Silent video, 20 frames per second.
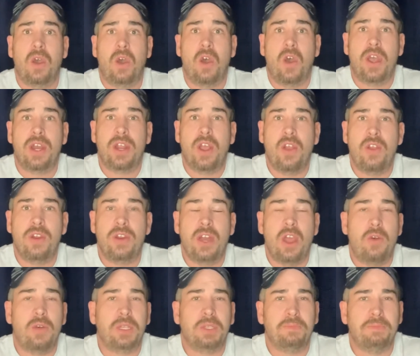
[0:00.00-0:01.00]
I don't
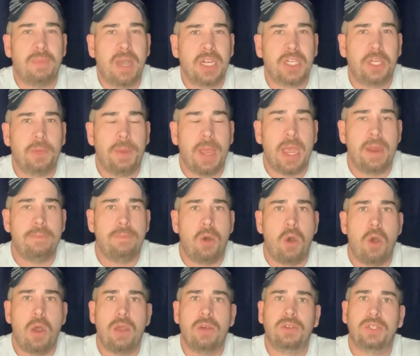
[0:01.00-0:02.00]
know as much about
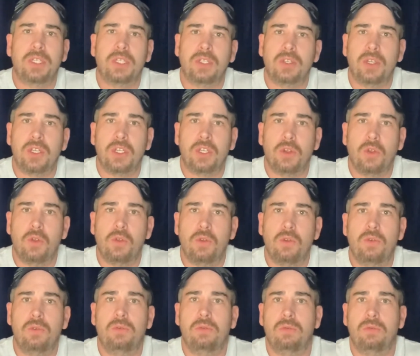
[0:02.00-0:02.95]
Miles as I do